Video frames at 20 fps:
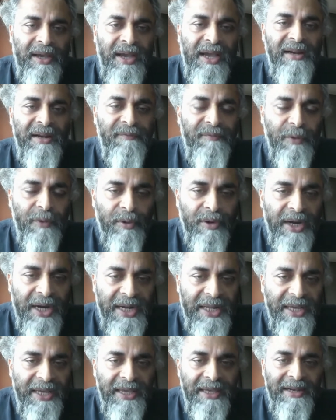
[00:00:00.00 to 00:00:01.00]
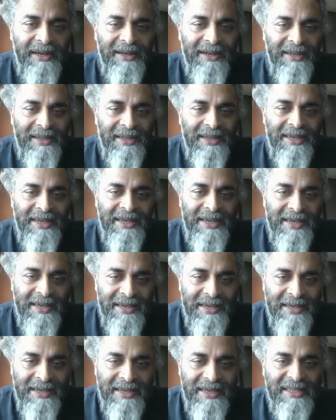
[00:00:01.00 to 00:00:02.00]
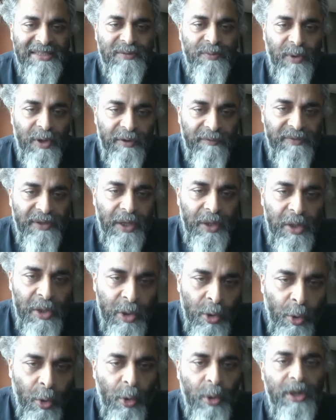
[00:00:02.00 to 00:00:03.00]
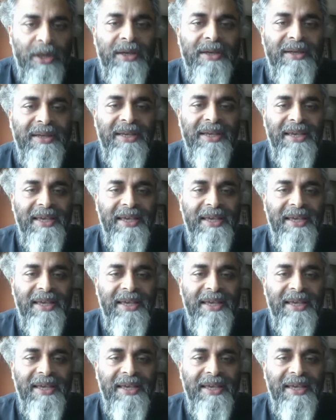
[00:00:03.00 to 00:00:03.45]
and if your retail is one of the node